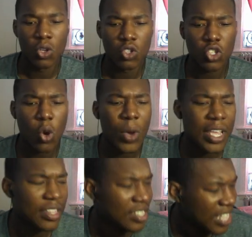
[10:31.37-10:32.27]
So
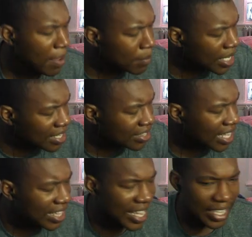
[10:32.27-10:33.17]
wait, does that mean
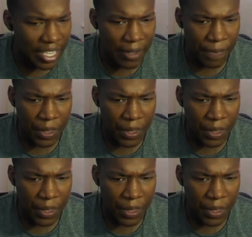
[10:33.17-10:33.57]
that like,